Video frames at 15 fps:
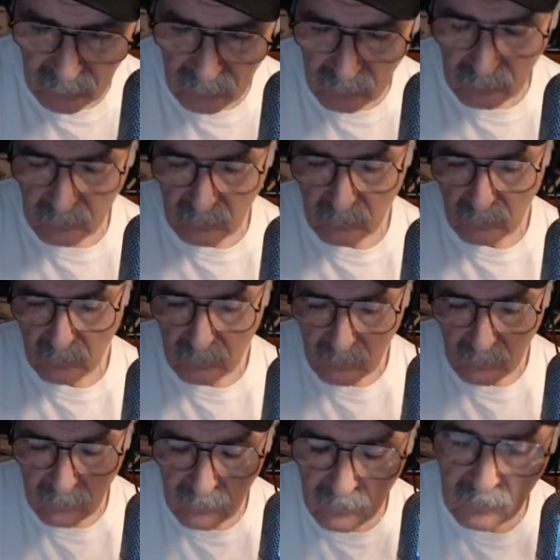That's had a
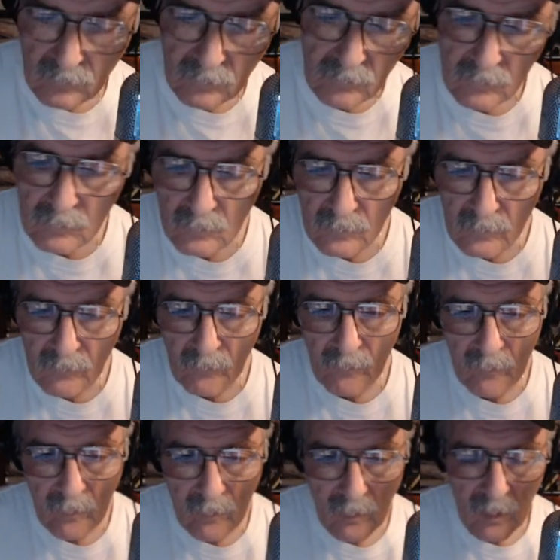lot of debris from
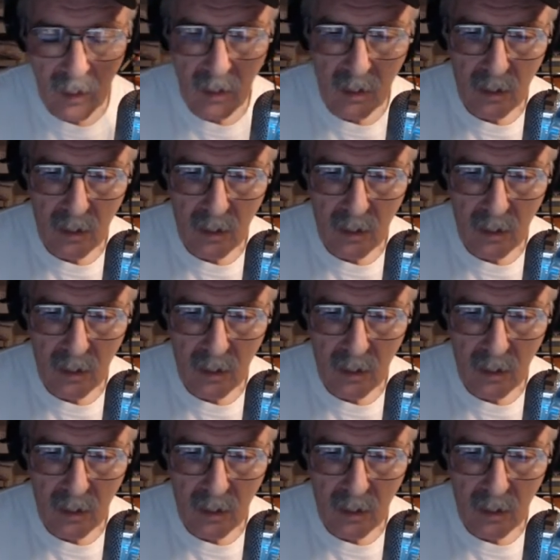last